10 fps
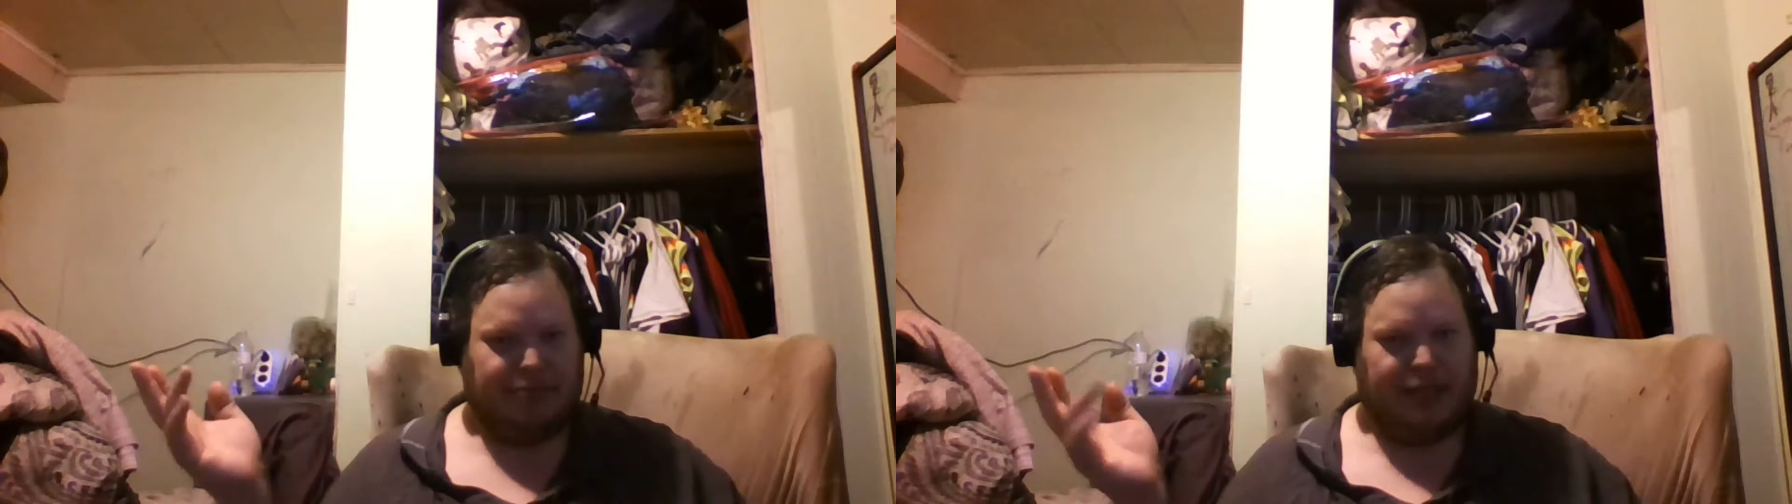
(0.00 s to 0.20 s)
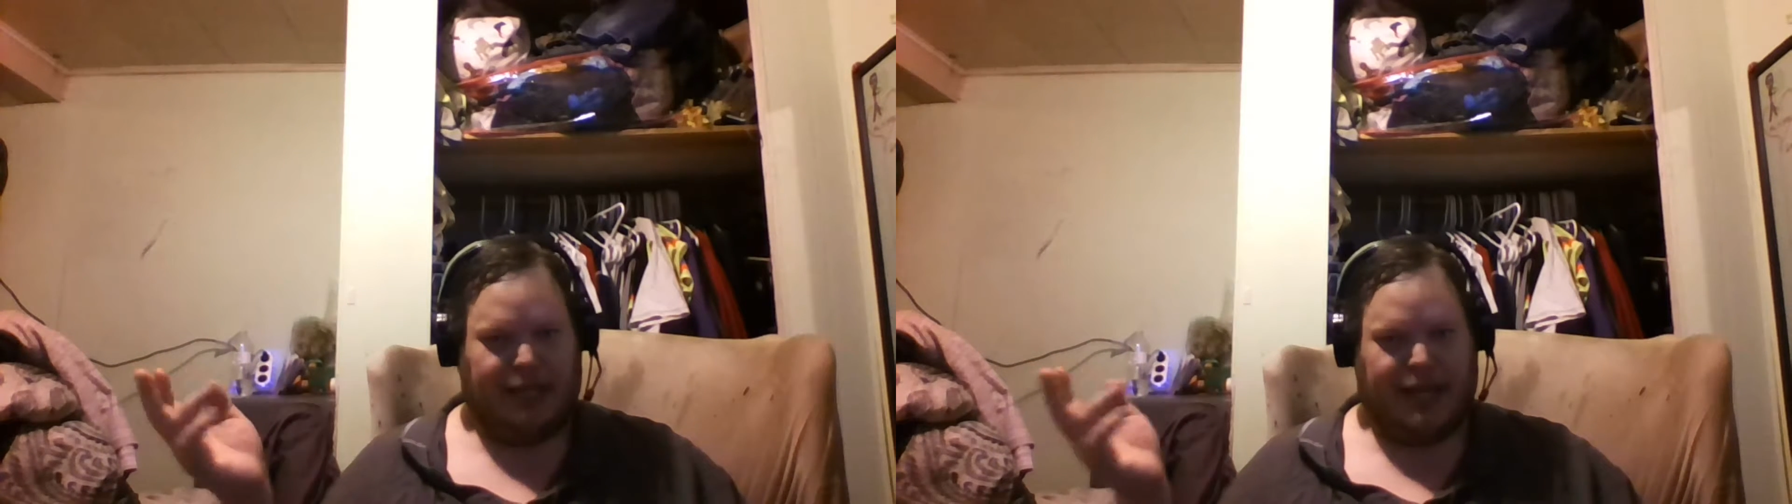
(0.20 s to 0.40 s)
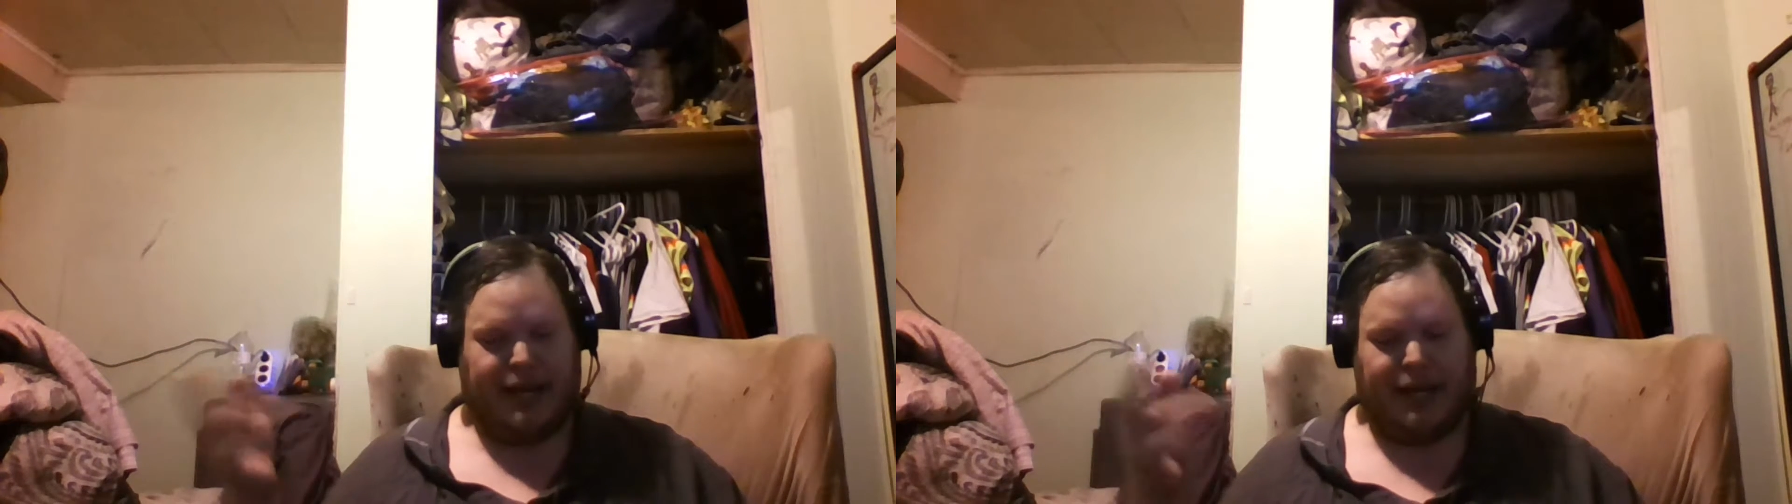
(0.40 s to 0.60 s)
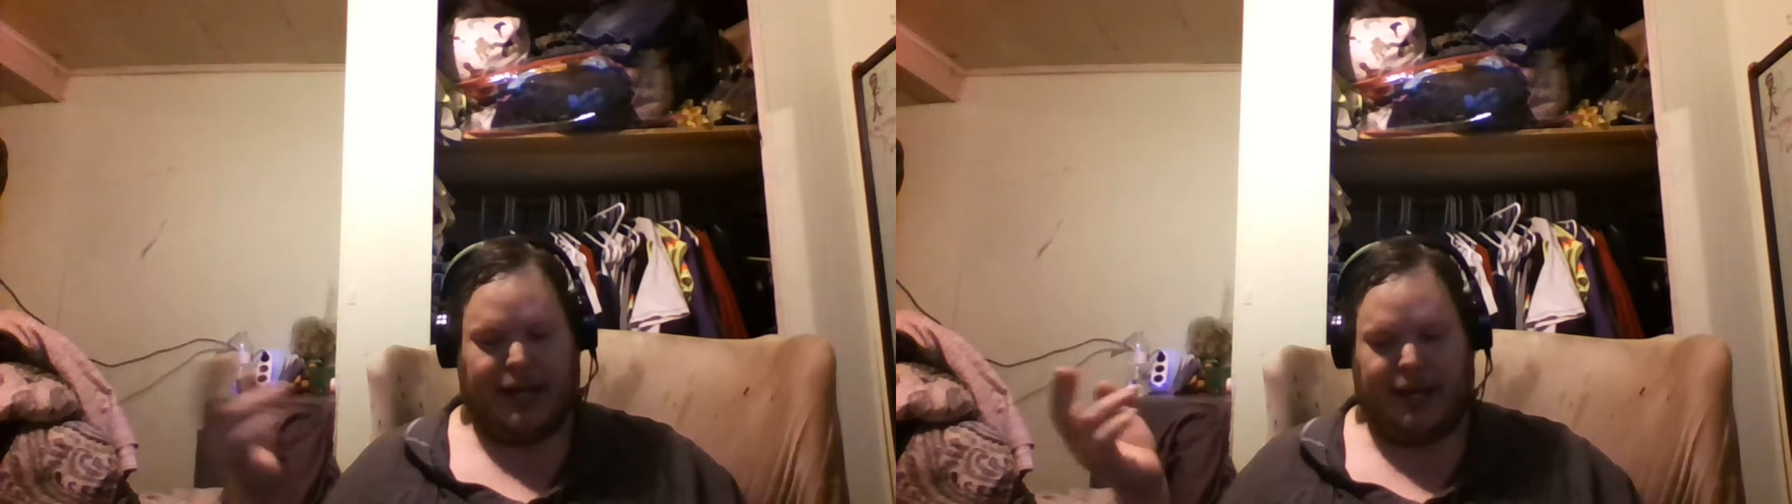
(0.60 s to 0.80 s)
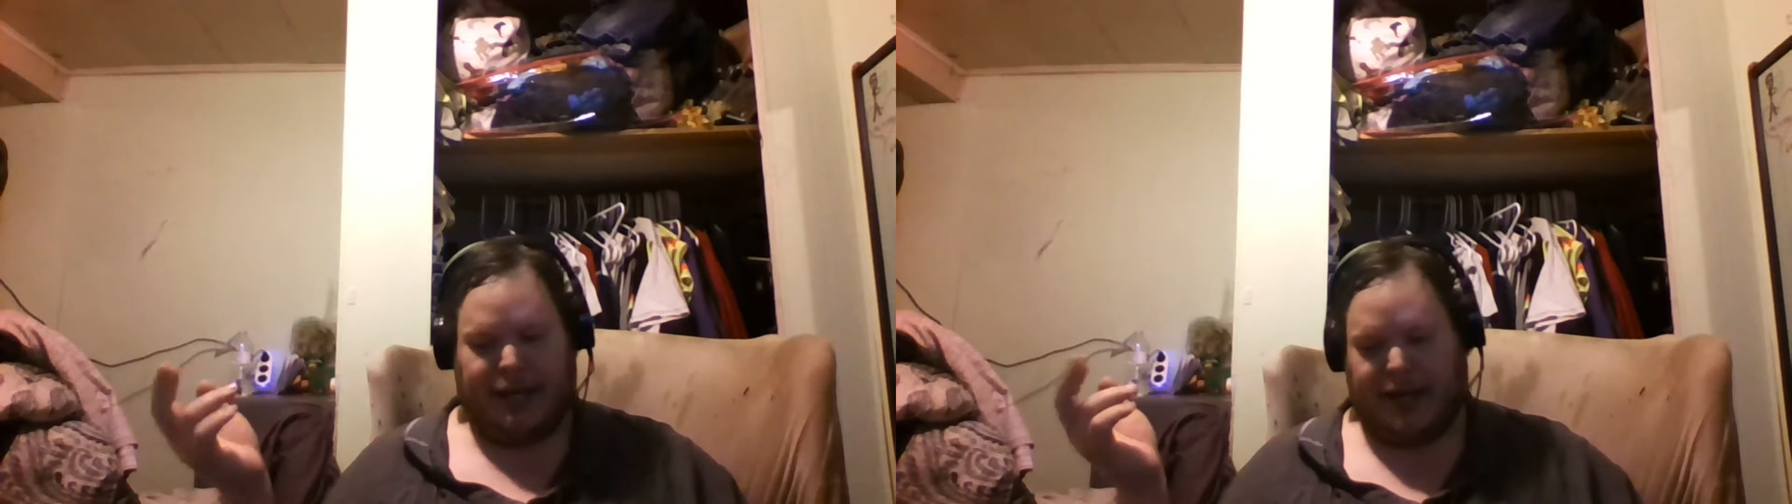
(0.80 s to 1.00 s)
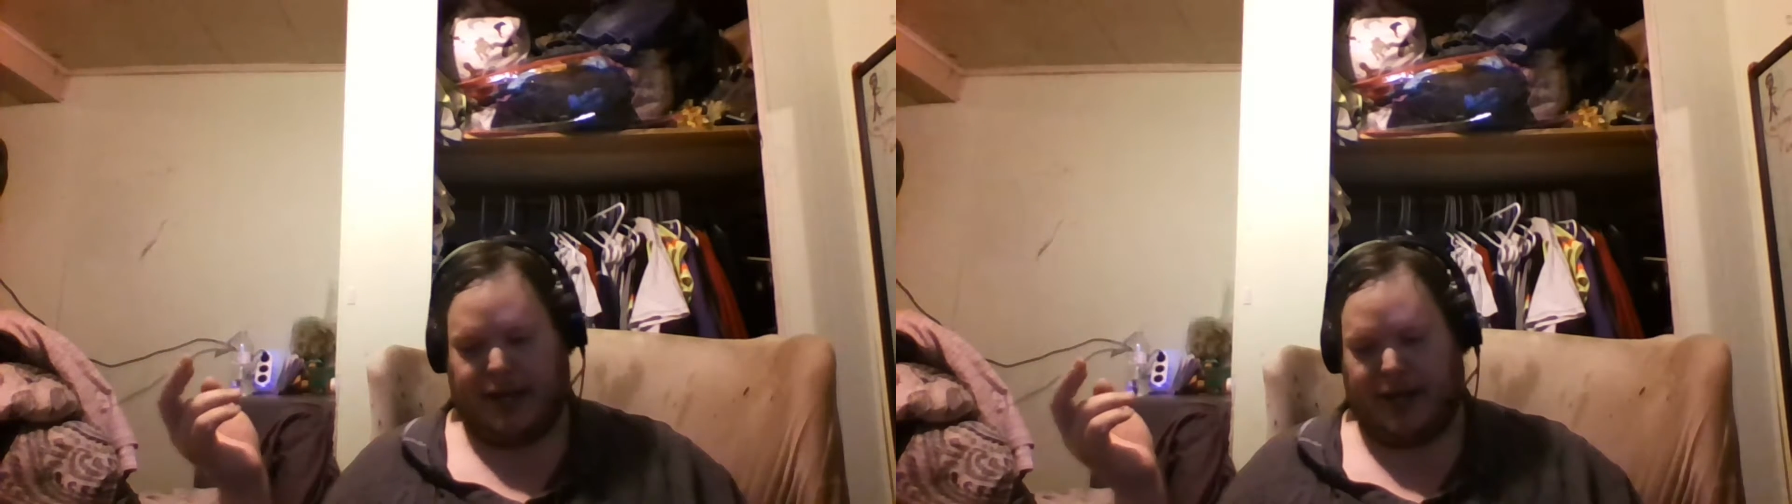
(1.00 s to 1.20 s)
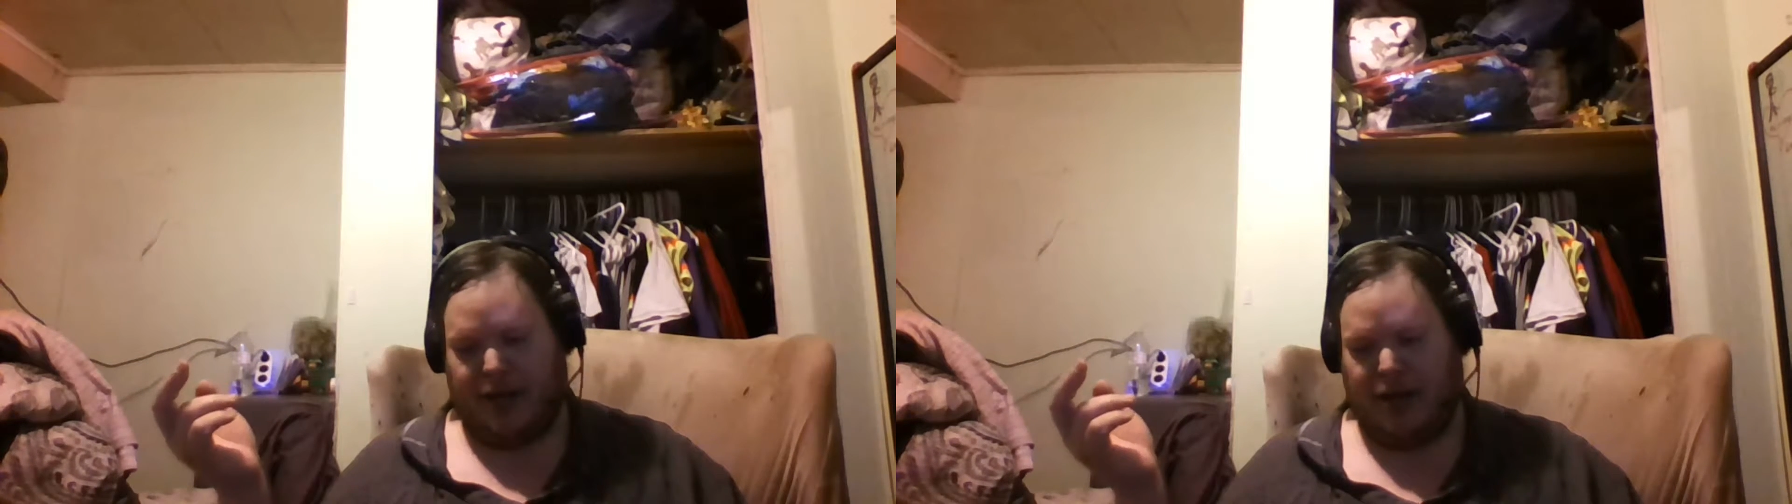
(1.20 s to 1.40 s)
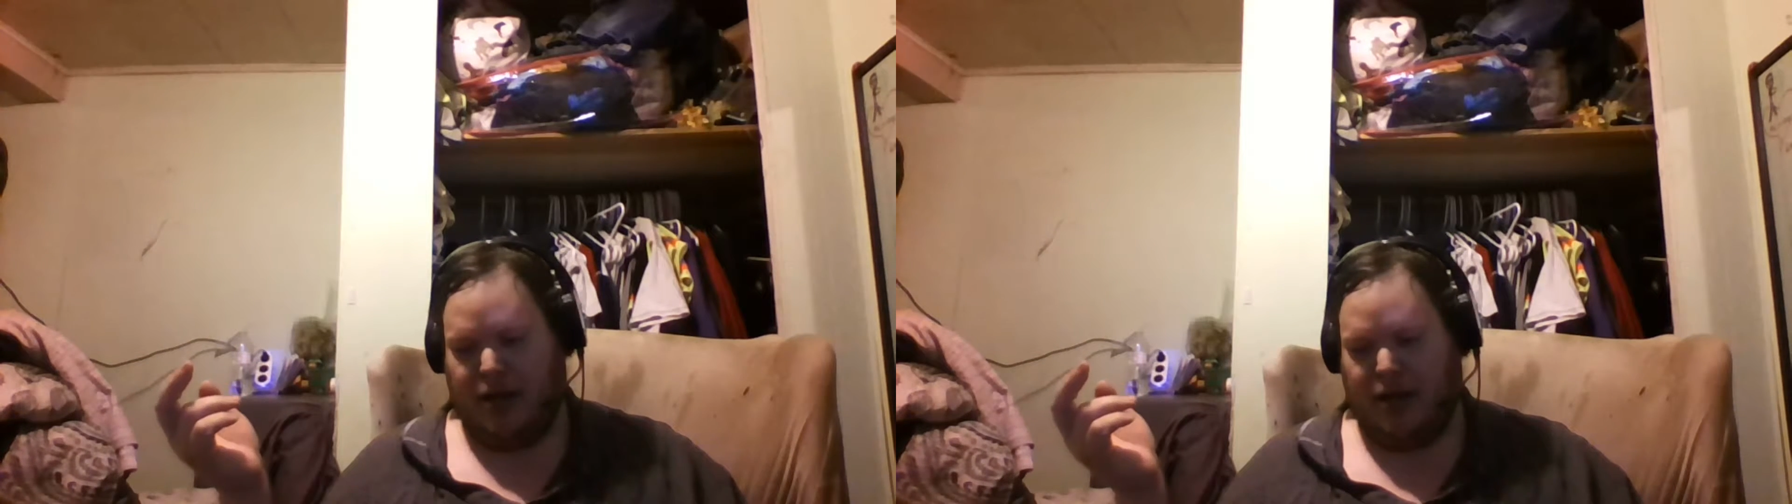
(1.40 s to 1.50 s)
yada yada yada.